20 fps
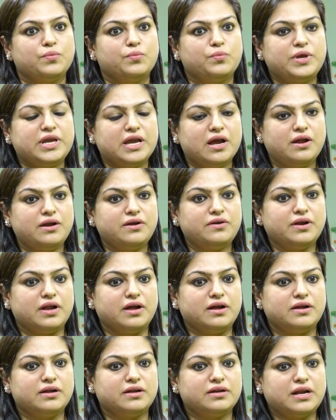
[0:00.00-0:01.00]
We
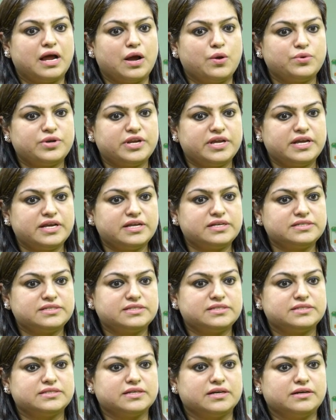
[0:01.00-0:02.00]
are
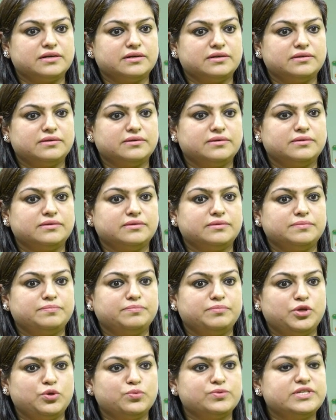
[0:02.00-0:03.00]
nowadays
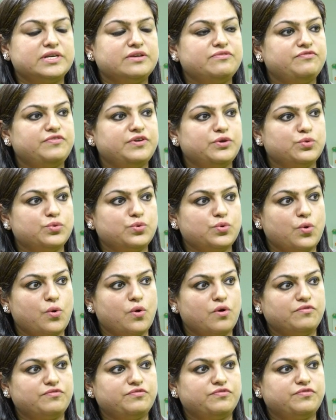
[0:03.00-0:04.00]
using few
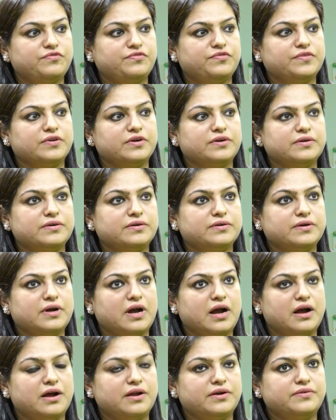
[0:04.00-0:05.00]
of
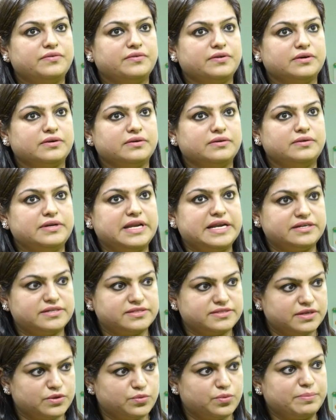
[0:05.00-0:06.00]
our
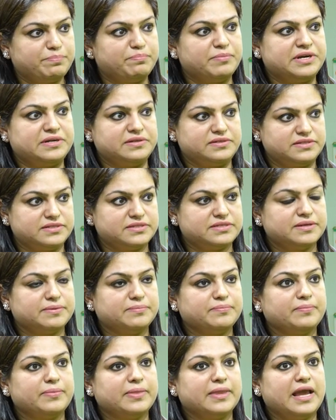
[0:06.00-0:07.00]
latest
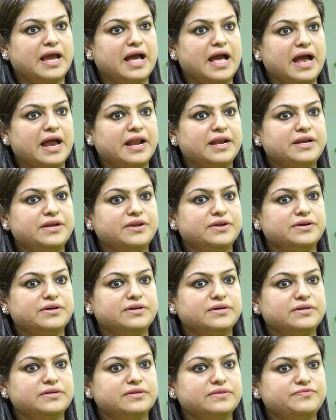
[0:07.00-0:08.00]
equipments
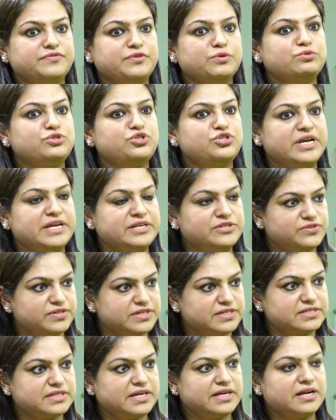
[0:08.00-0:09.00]
and few
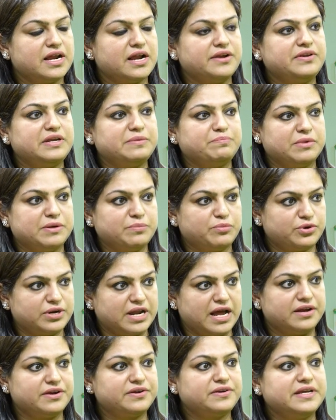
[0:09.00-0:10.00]
changes in our treatment
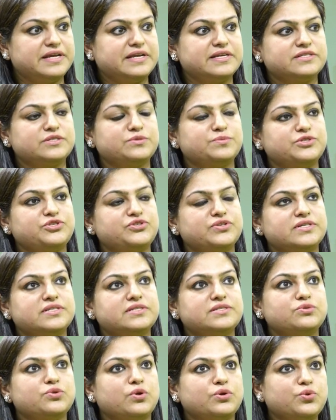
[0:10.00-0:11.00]
modalities, which
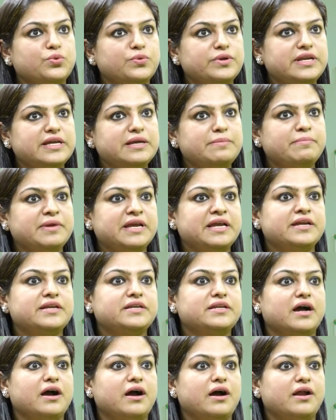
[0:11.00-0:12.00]
has not only
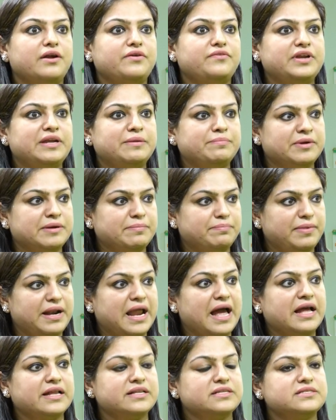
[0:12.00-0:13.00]
made our treatment
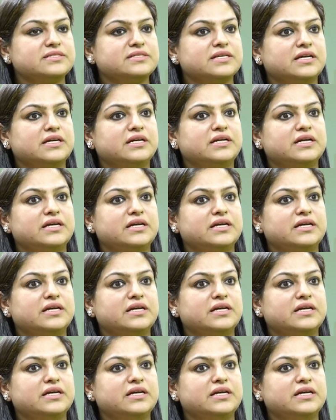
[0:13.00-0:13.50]
plans